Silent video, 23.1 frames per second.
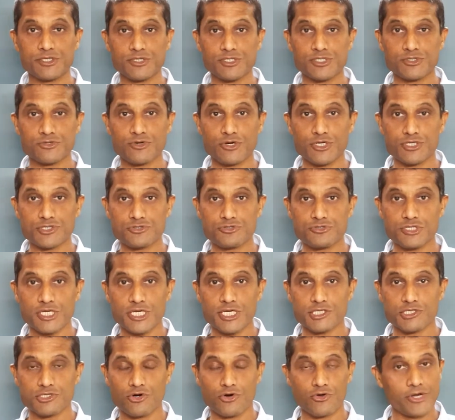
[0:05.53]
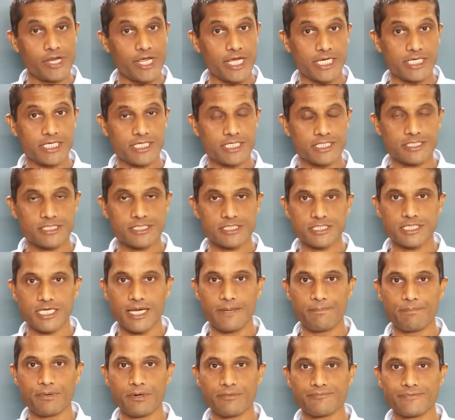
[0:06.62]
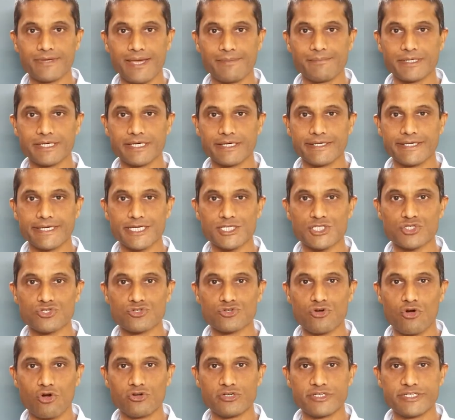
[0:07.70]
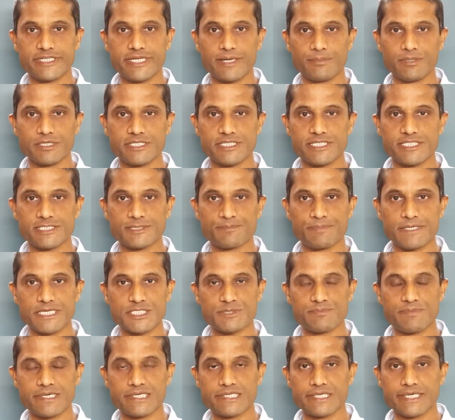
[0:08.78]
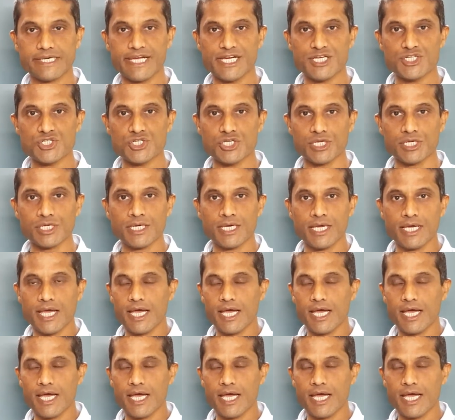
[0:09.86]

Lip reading: is going to take on another type of chemical reaction called double displacement reaction.